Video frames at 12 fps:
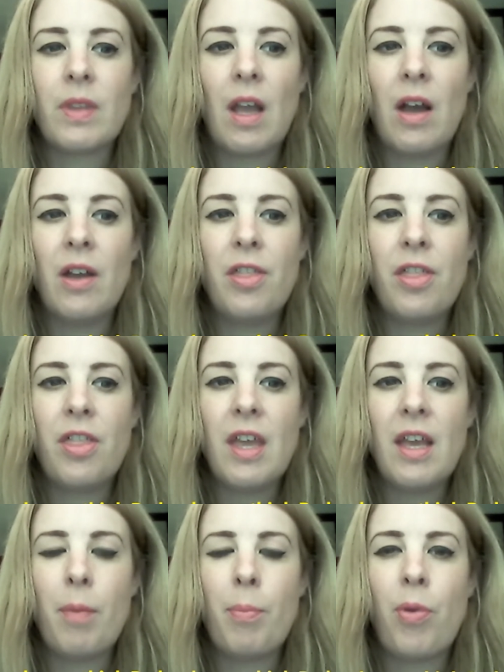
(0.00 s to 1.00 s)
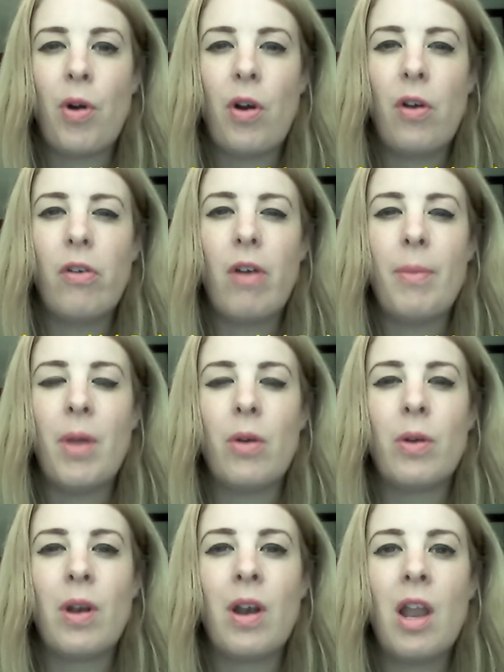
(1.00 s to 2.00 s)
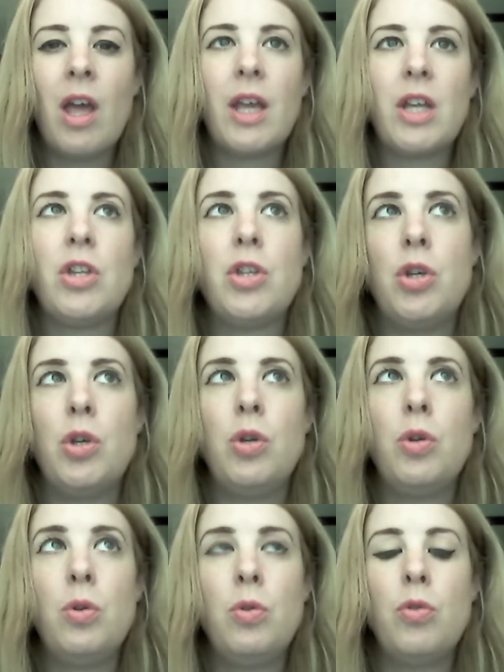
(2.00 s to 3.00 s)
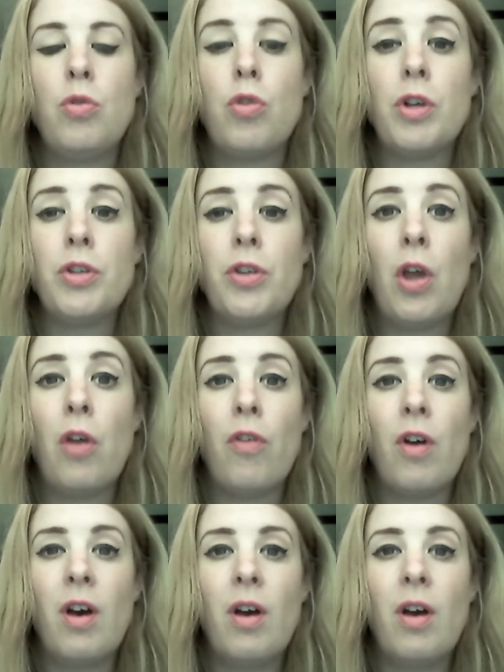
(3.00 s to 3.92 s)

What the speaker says: I think a programme that I would like to cross over